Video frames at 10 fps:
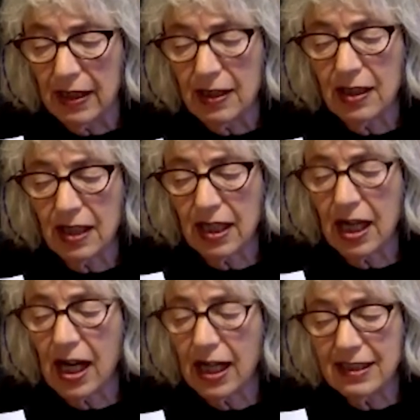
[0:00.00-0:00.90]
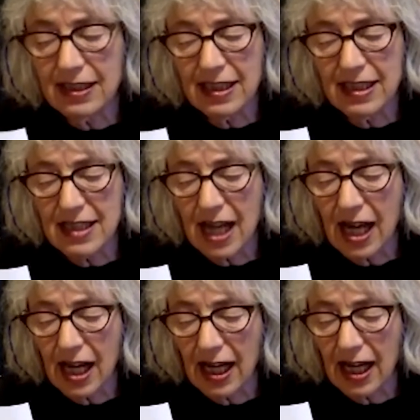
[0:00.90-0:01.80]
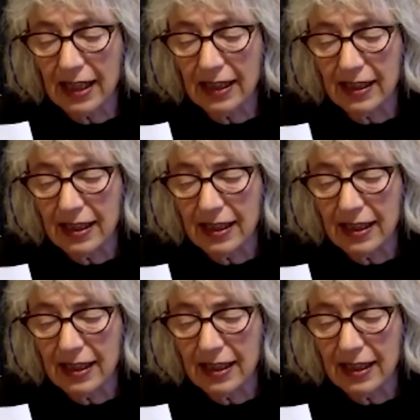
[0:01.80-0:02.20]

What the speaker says: The cotton is high.